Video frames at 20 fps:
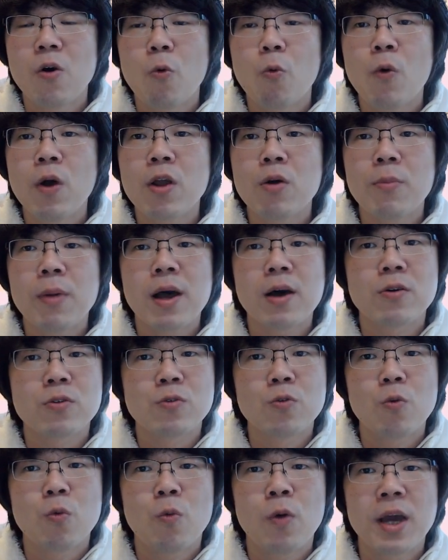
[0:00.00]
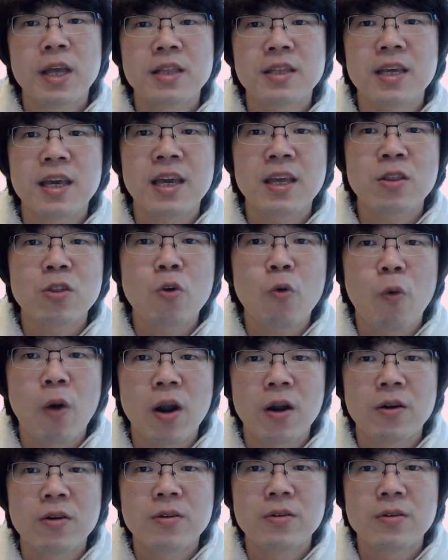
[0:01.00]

What about white ignore?